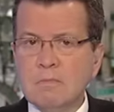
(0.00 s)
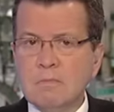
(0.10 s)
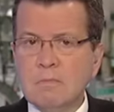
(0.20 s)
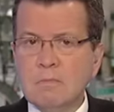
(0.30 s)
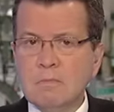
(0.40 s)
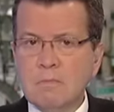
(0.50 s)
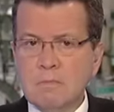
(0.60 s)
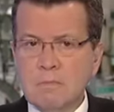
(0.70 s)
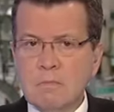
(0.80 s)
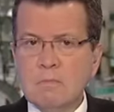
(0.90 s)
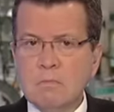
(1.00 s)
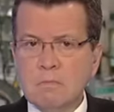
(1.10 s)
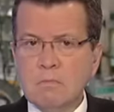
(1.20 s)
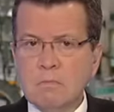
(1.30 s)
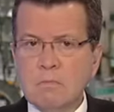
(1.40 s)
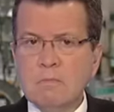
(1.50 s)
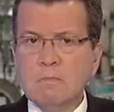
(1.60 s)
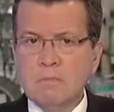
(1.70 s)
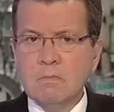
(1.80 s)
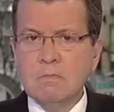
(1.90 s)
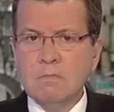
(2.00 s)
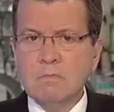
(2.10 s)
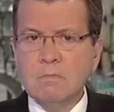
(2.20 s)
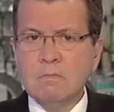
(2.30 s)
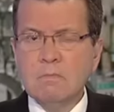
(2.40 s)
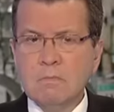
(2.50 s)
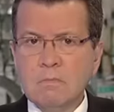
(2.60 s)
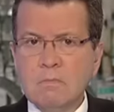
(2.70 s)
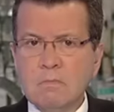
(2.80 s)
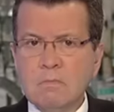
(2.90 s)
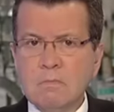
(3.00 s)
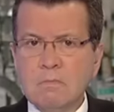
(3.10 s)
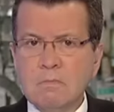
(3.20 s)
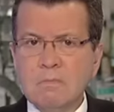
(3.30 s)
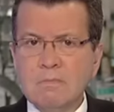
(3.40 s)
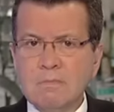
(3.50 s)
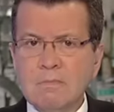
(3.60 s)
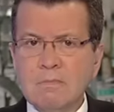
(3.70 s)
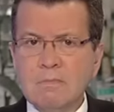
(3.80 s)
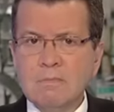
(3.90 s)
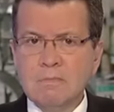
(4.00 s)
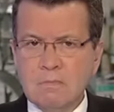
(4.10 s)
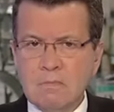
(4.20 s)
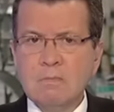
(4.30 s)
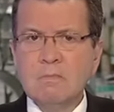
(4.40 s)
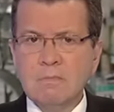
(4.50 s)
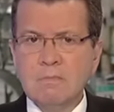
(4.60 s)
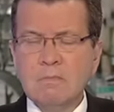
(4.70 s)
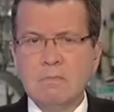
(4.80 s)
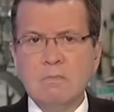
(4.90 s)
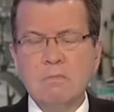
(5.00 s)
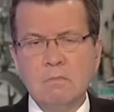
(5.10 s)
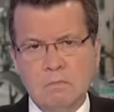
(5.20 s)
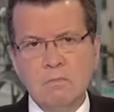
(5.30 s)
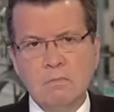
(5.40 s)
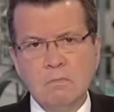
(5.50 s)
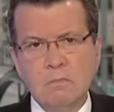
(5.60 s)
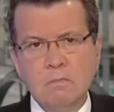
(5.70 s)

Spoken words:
No words are spoken by the person on screen.